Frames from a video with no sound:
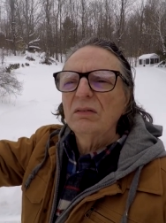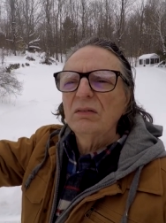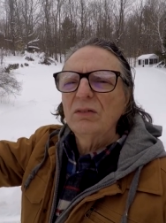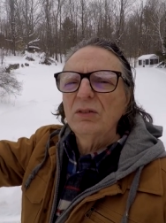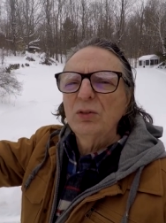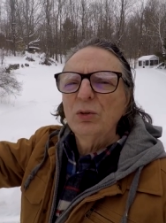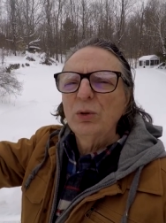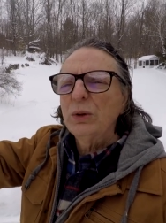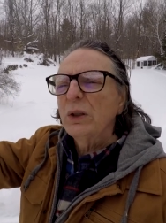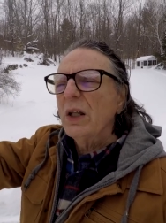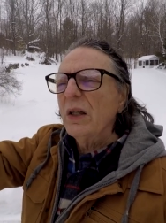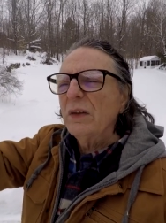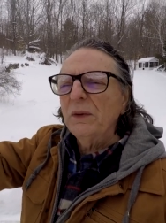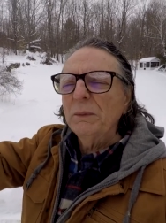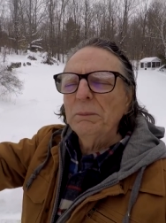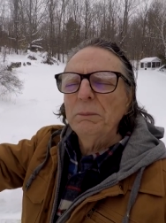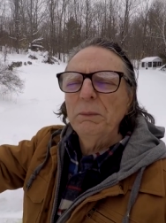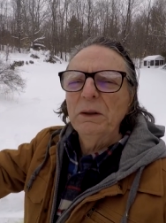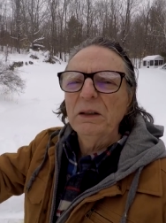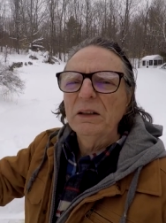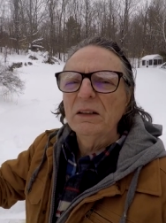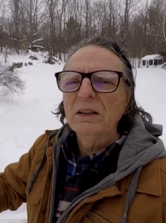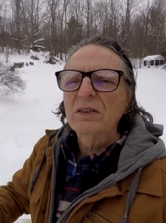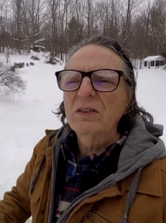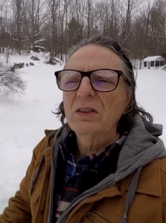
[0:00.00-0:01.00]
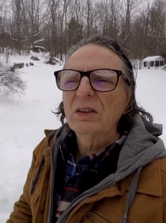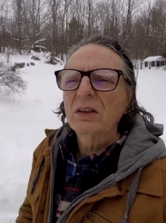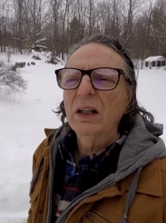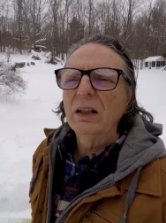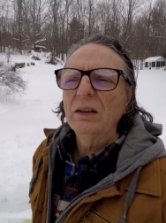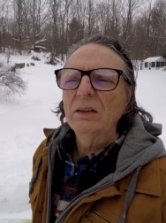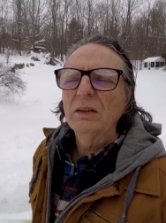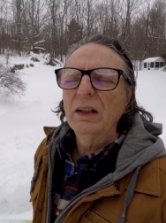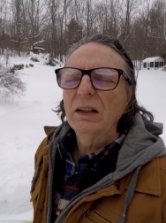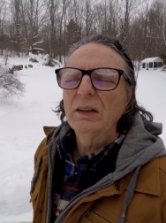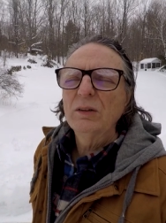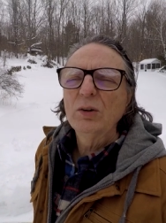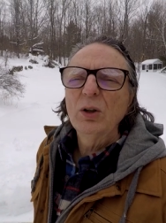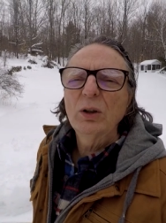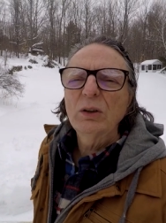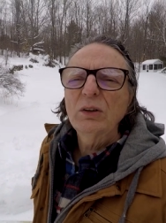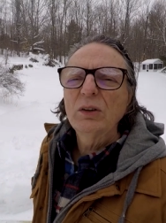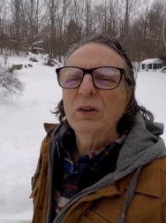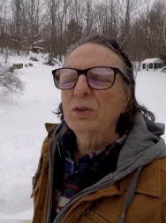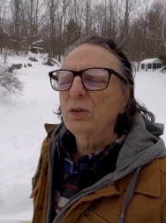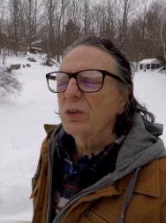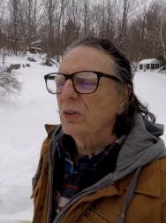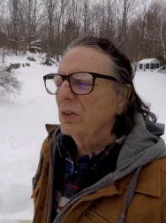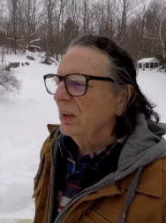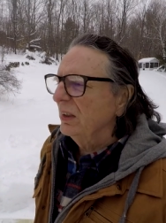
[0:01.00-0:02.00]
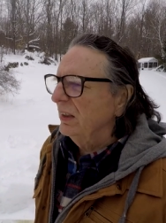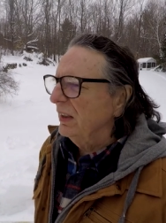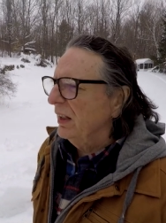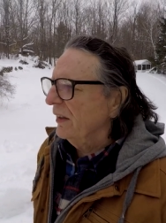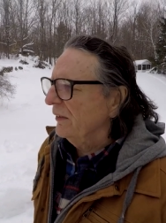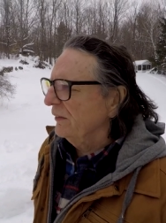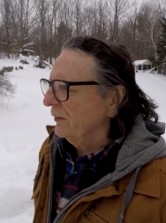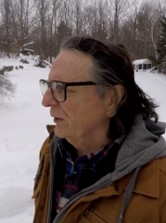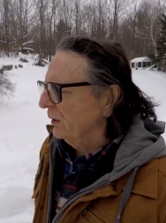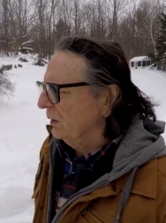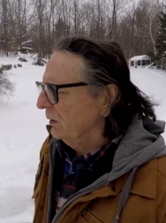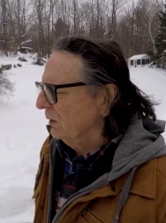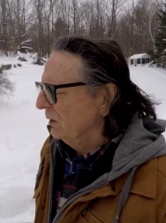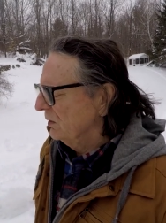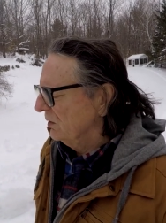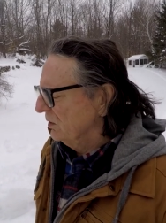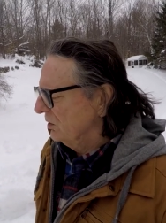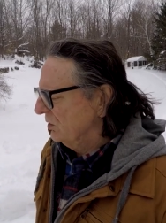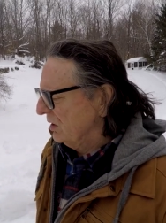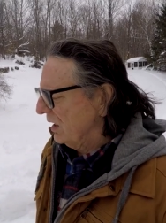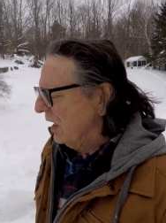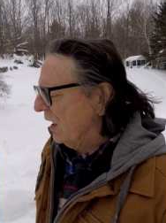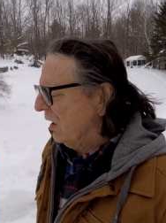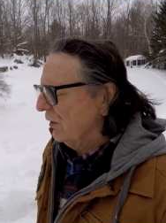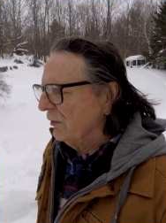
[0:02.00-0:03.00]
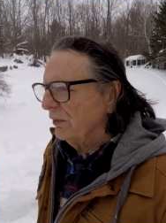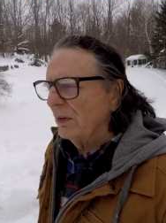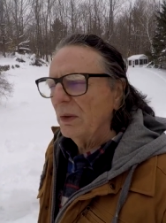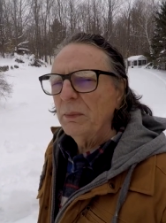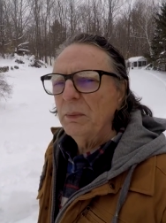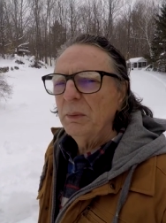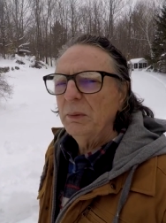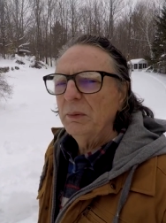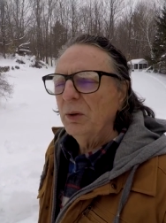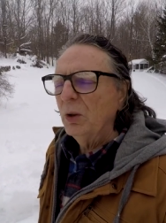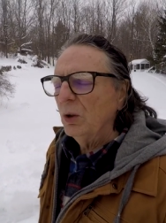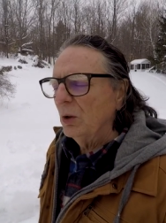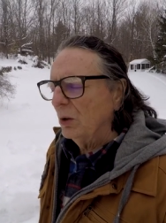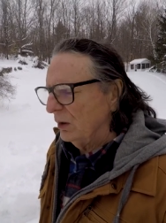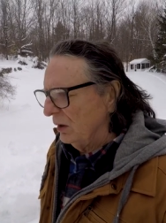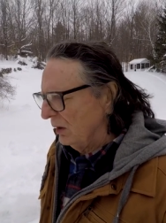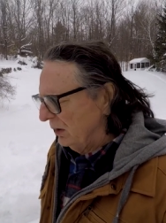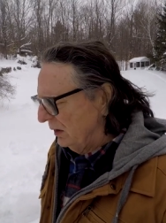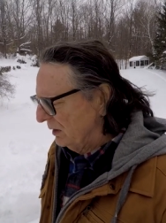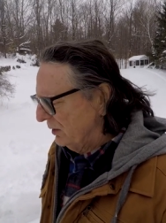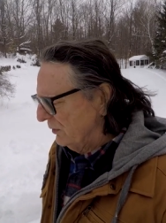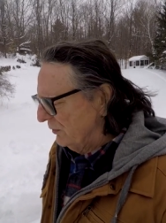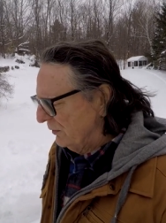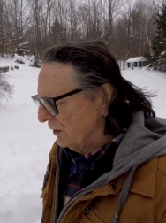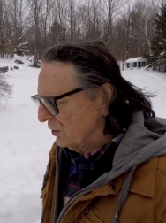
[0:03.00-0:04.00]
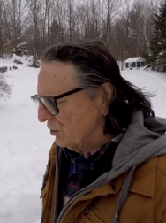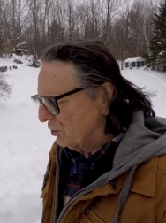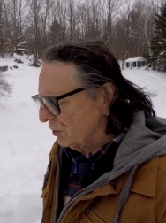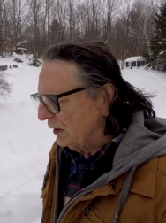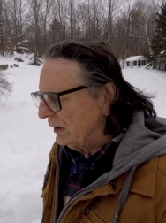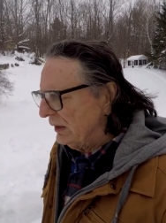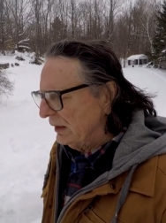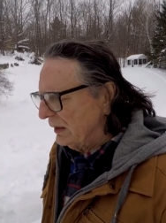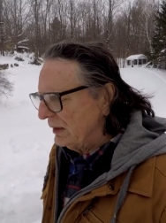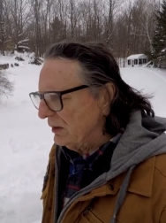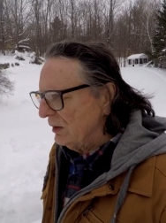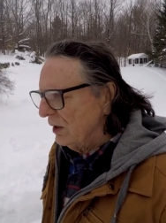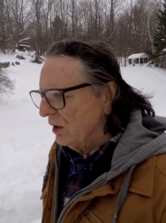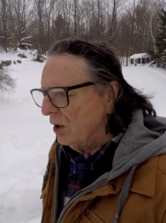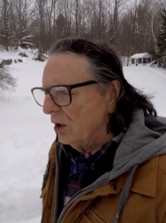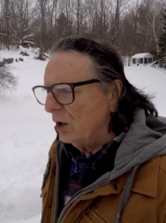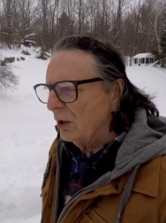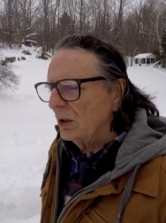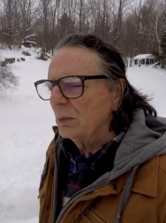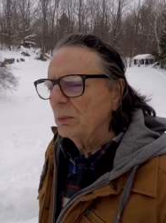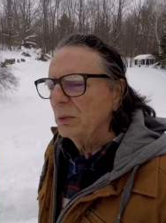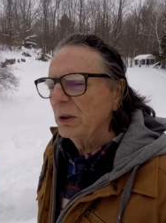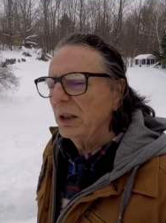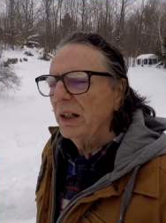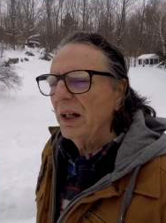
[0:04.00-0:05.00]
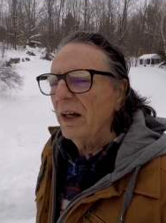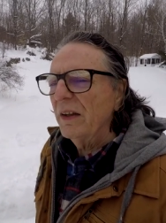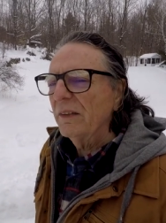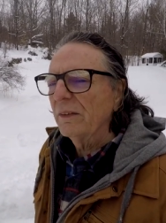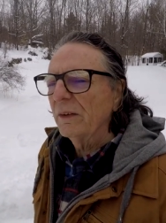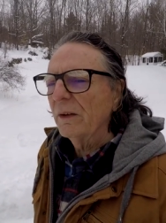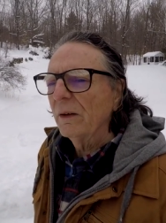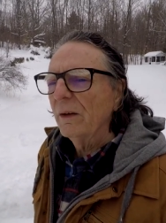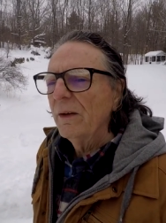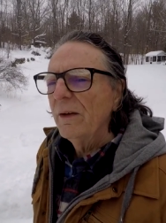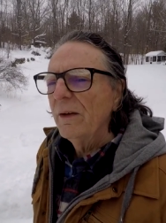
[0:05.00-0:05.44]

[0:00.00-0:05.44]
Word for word: to another piece and then hook those together, solve them individually and then hook them together.